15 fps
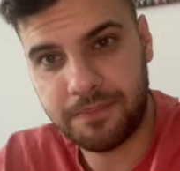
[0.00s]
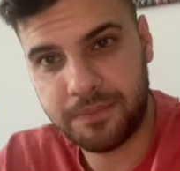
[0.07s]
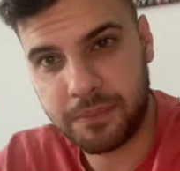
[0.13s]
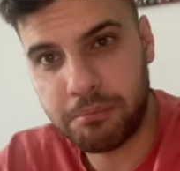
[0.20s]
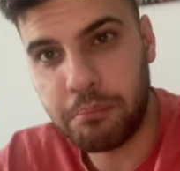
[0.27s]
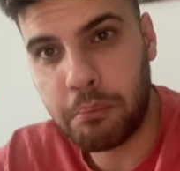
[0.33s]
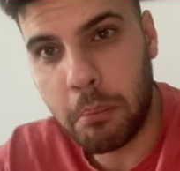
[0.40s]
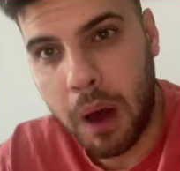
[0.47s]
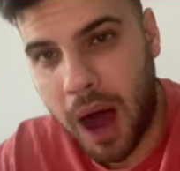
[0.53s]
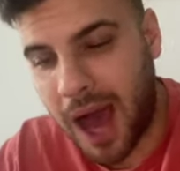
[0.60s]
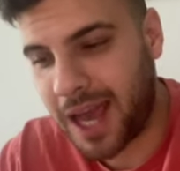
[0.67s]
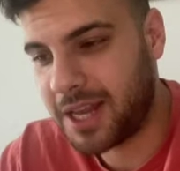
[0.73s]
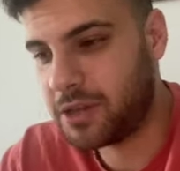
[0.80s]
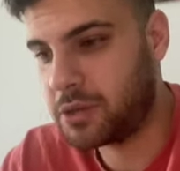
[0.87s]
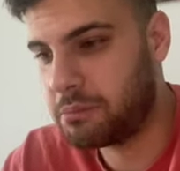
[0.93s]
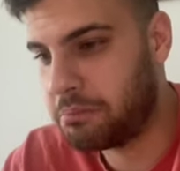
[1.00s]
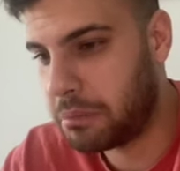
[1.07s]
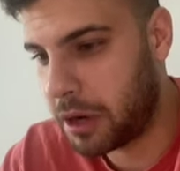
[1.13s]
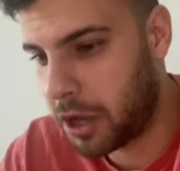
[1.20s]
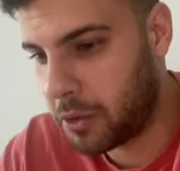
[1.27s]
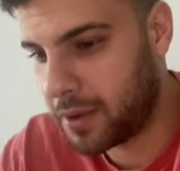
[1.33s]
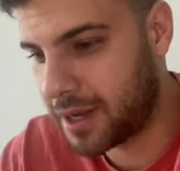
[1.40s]

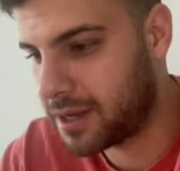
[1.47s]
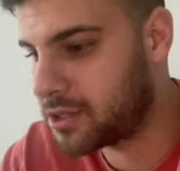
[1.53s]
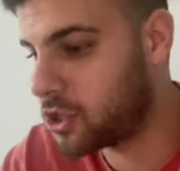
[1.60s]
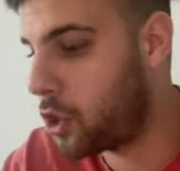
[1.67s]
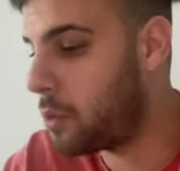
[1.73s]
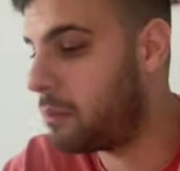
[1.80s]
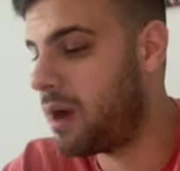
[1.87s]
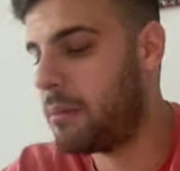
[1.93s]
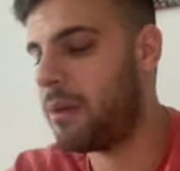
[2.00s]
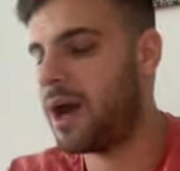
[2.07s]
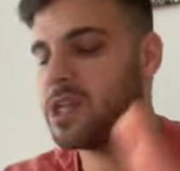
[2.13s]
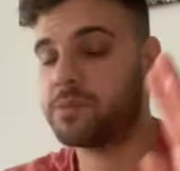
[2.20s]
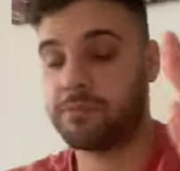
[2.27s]
mind-blowing. So my mind's